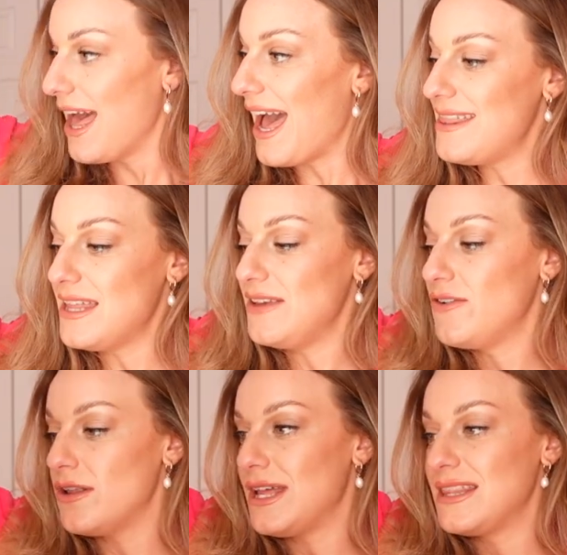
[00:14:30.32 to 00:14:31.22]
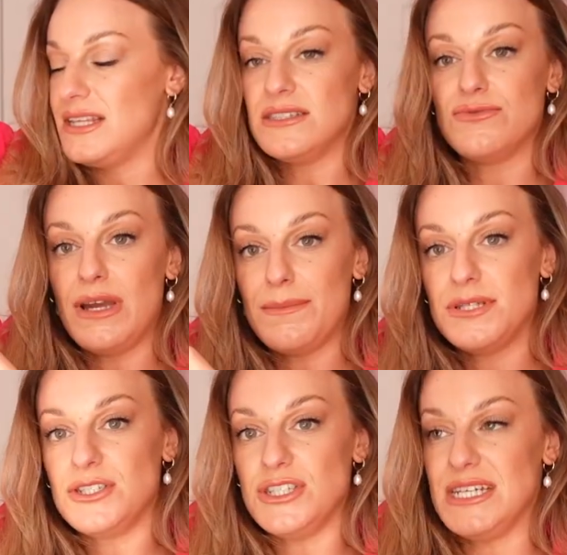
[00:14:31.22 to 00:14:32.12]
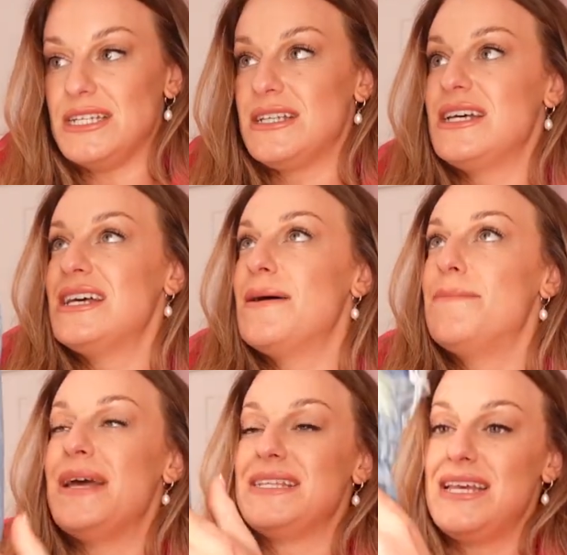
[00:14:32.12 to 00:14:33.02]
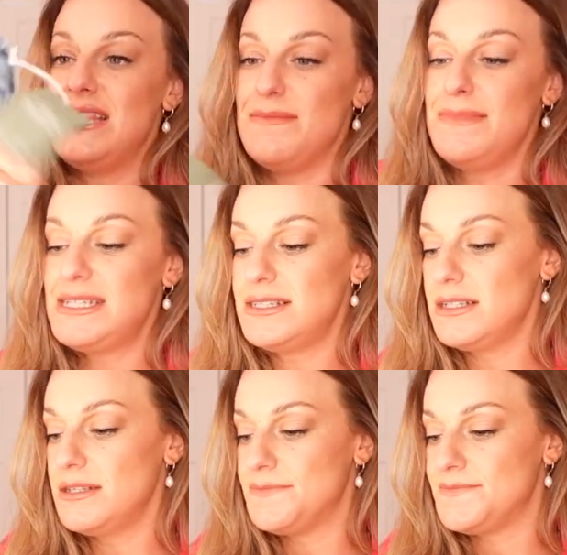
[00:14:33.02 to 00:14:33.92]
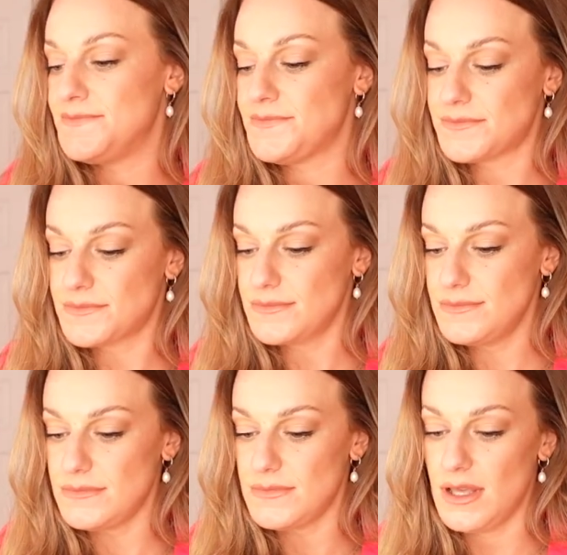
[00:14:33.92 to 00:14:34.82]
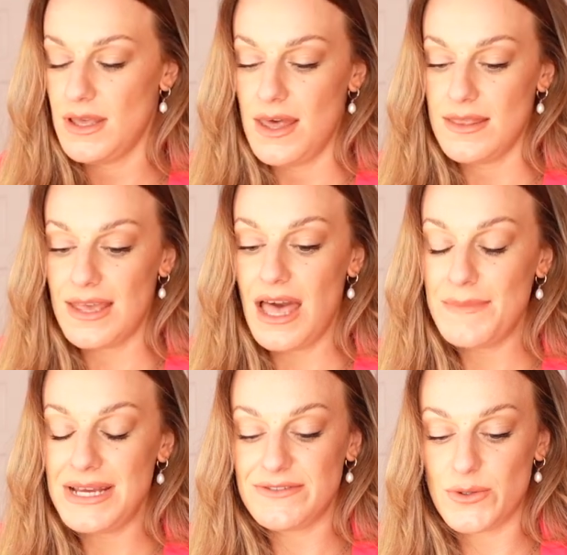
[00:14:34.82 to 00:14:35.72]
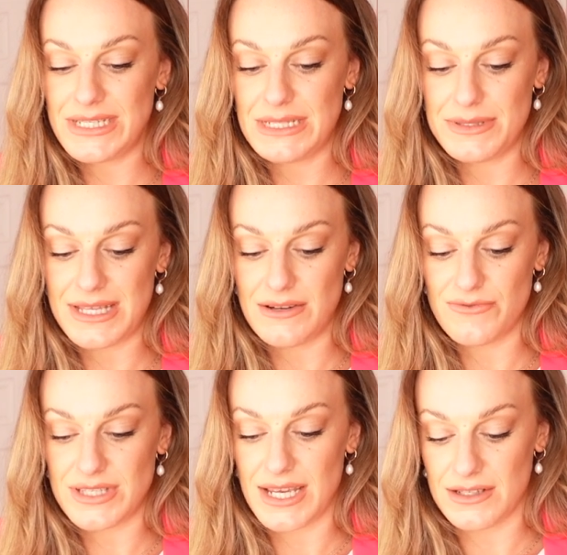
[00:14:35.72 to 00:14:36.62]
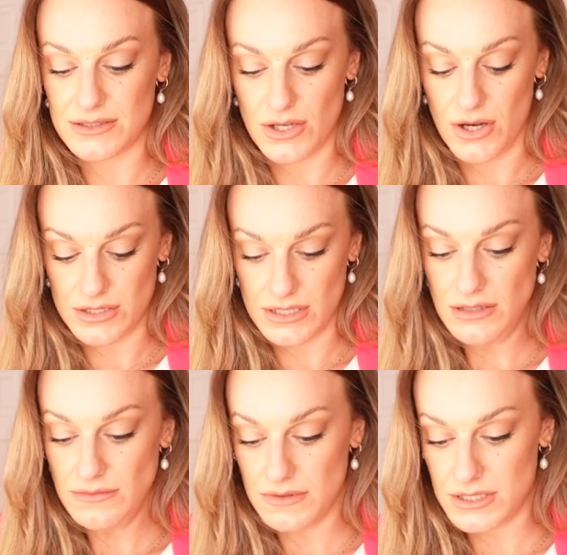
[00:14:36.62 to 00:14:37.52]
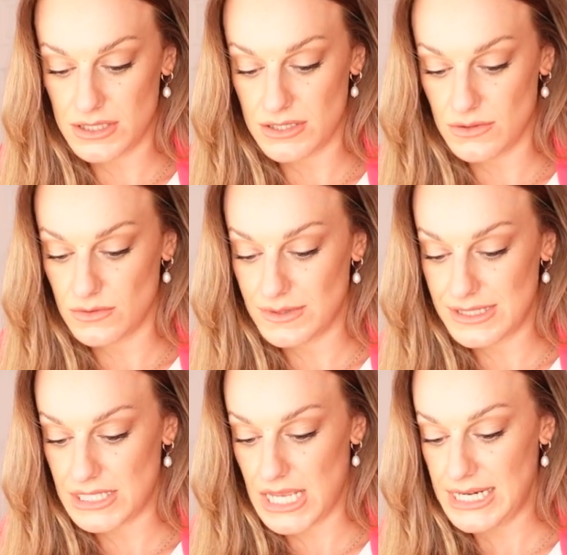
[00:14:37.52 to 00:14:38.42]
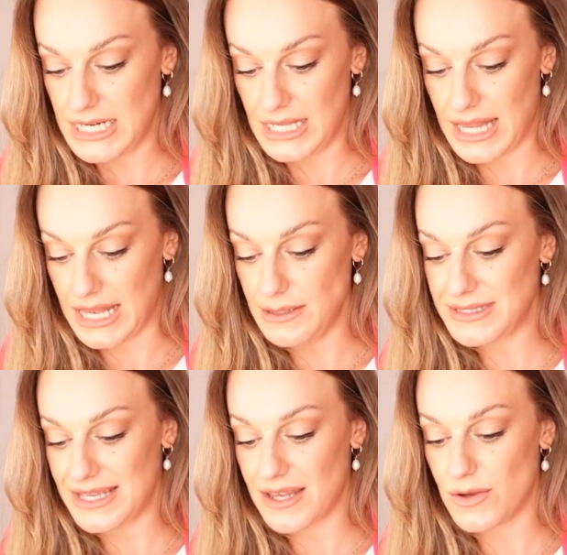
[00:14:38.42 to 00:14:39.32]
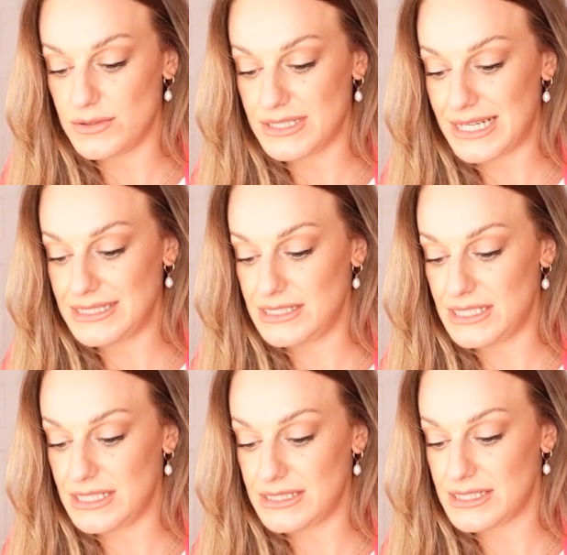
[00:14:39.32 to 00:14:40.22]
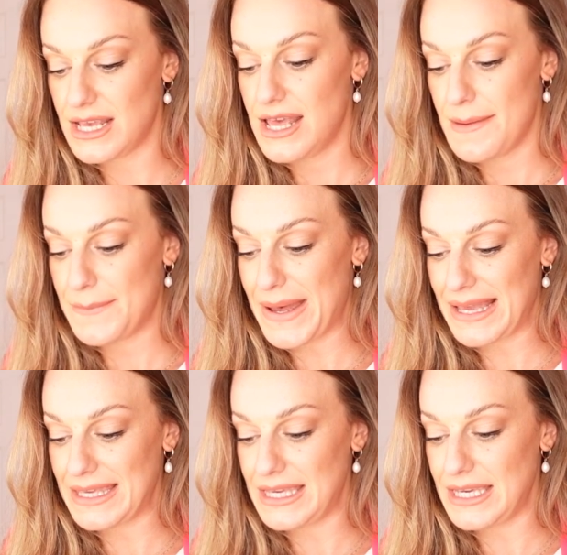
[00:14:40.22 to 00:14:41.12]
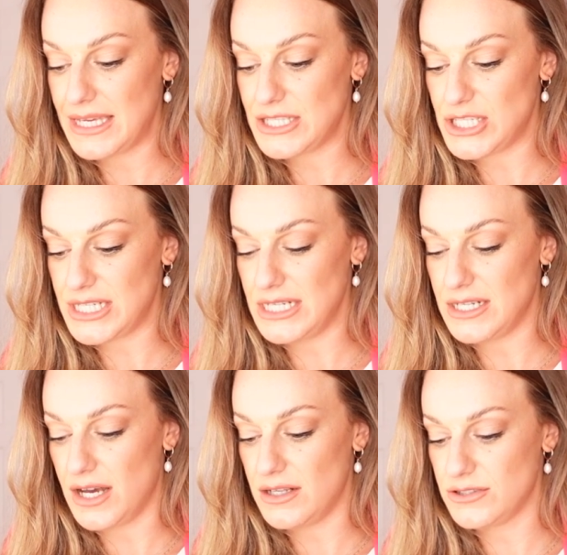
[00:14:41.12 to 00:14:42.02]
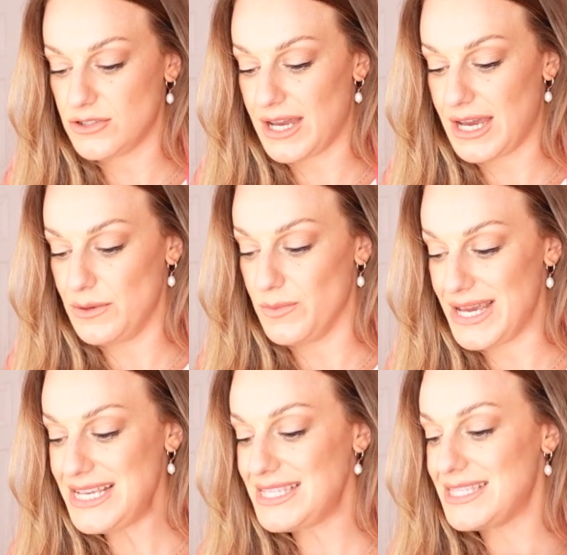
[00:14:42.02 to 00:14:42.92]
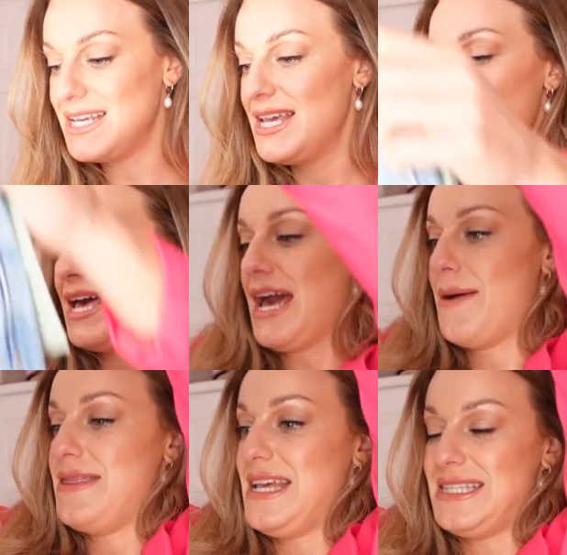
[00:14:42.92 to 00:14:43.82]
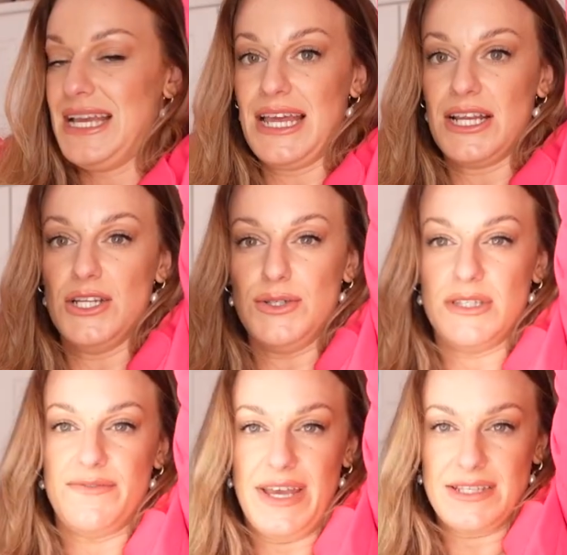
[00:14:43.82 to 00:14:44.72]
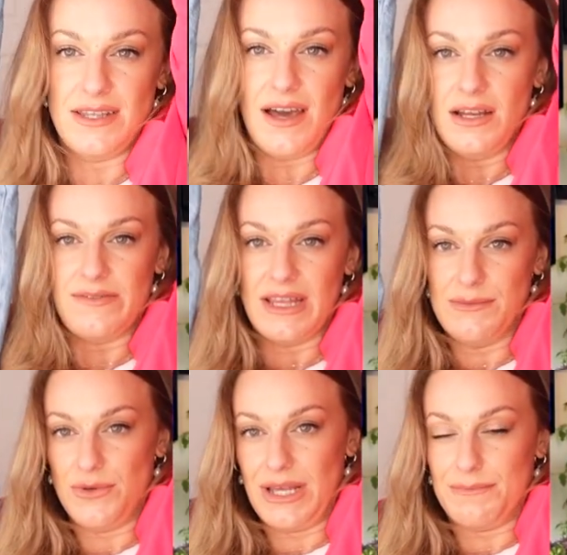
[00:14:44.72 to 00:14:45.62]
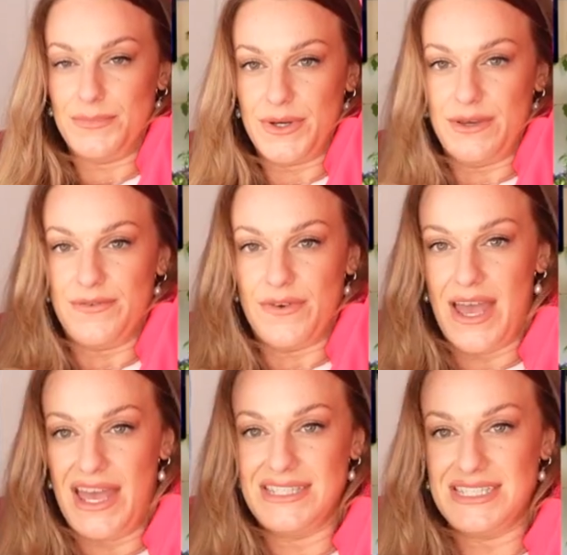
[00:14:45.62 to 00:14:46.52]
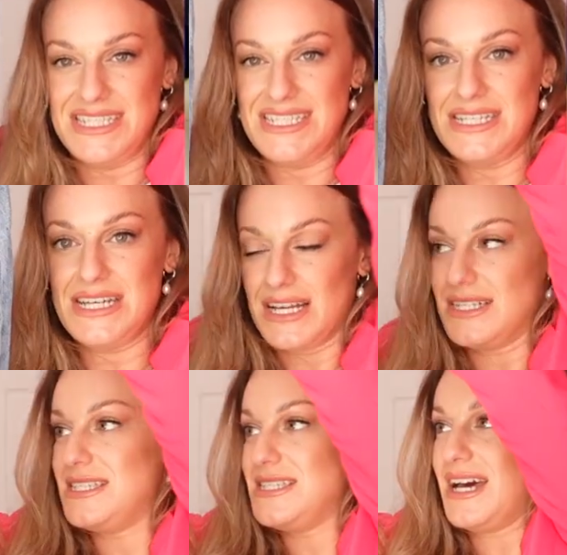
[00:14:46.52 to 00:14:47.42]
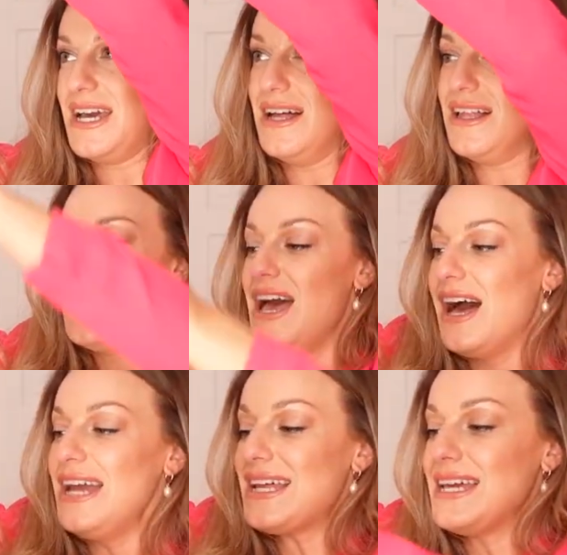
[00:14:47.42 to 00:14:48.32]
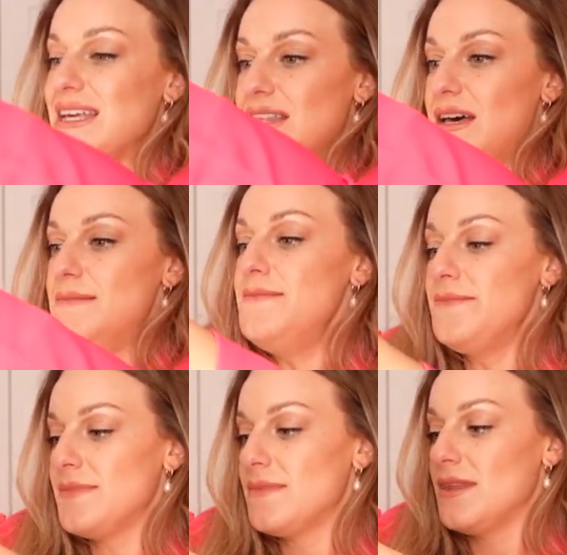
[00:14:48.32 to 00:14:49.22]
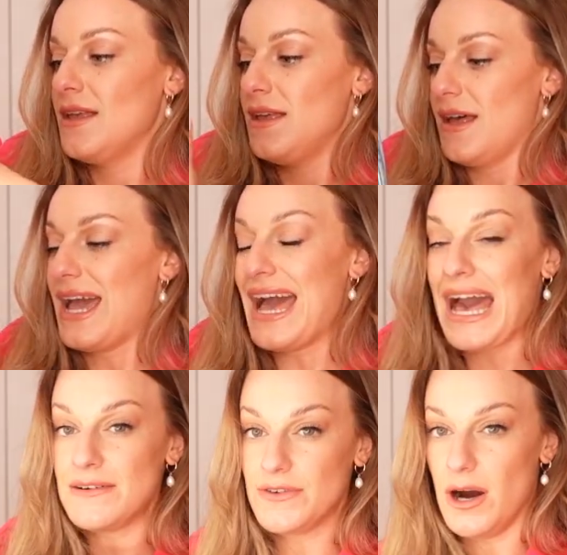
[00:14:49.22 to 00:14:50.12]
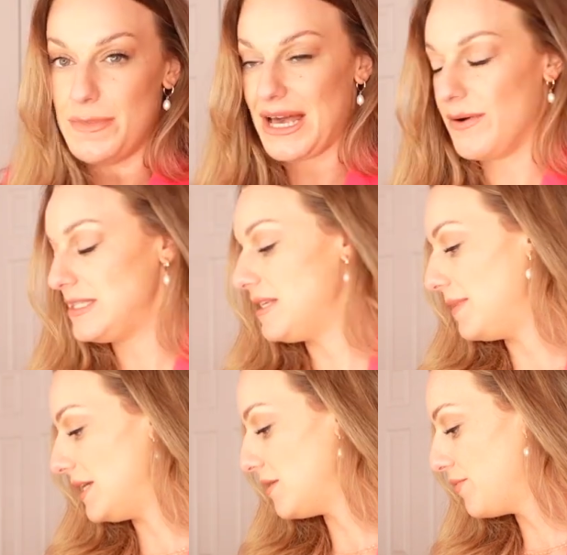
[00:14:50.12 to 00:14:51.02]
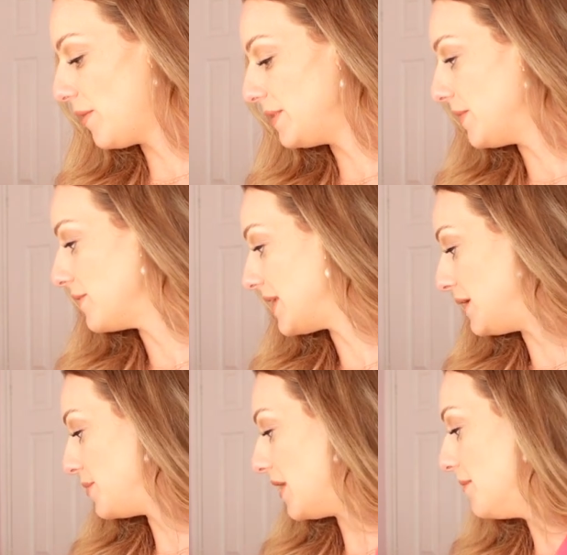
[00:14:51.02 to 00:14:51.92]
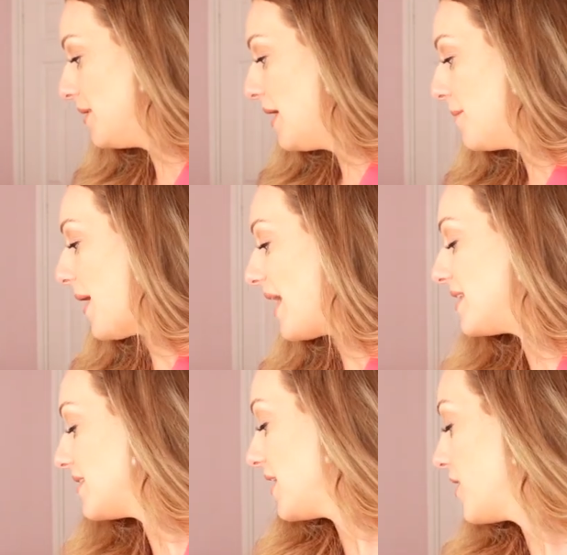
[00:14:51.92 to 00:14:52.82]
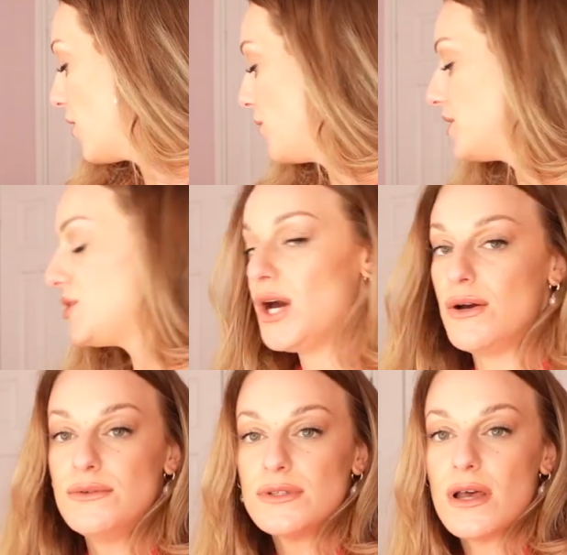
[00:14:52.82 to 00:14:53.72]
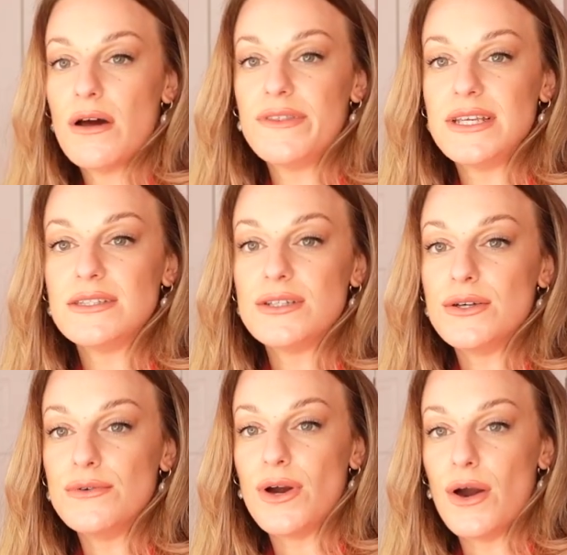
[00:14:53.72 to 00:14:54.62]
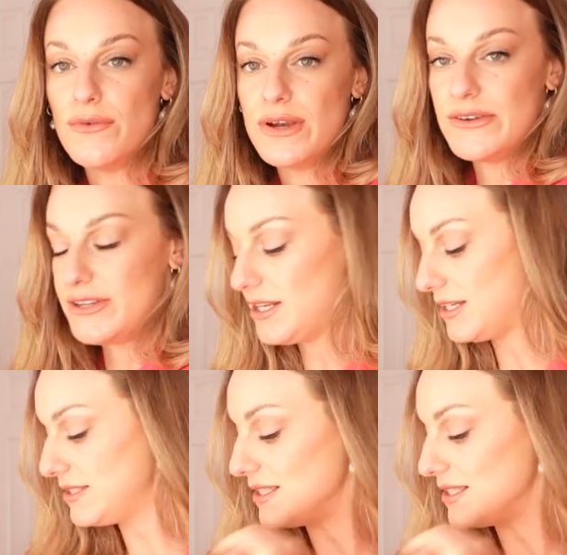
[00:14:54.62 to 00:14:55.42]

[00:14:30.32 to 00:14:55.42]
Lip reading: And then they've got like these ripped jean bits in the middle. They are made of 20% recycled cotton, which is always, any little helps. They're called the 90s baggy jean ultra high waist. And they say like loose fit, so they're kind of like that more like boyfriendy kind of style. I like them. I have got a pair quite similar, so I probably won't keep them, but I think they go, the tones of these two go really, really nice